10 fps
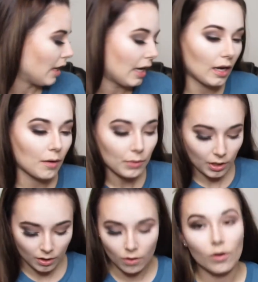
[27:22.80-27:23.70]
And I'm
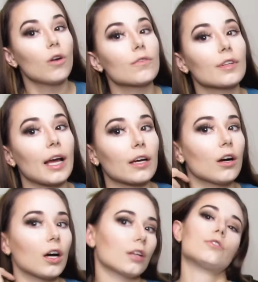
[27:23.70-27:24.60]
gonna go over that
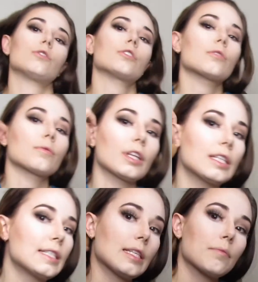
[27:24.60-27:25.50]
contour to
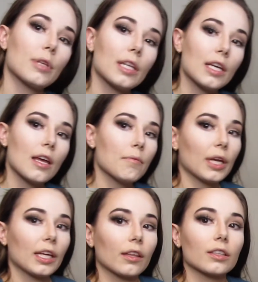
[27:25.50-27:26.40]
really deepen it and
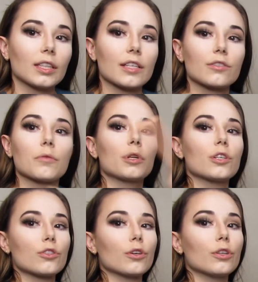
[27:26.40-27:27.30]
make it look nice. So I'm gonna
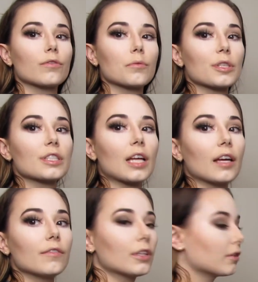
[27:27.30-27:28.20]
show you from the
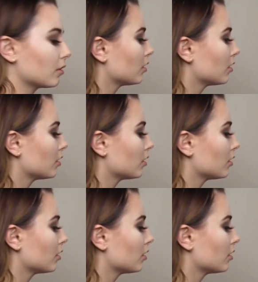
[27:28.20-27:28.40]
side view.